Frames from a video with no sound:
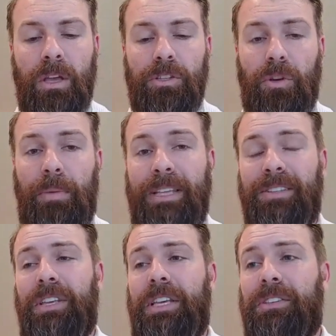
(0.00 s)
So
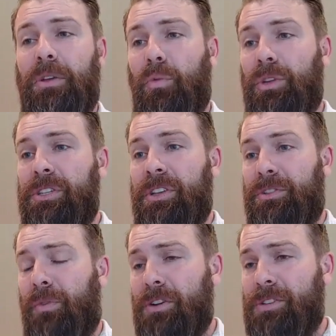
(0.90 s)
basically, he said, "Well, listen.
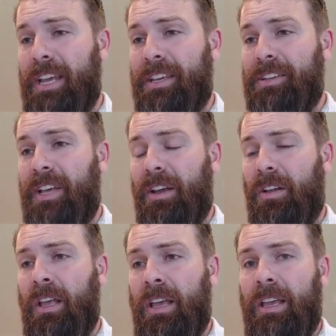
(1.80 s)
As far as I can
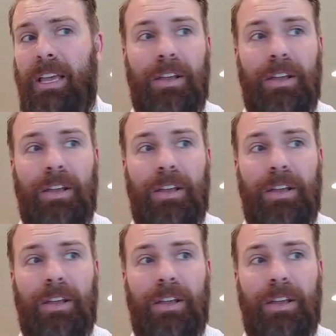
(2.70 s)
tell,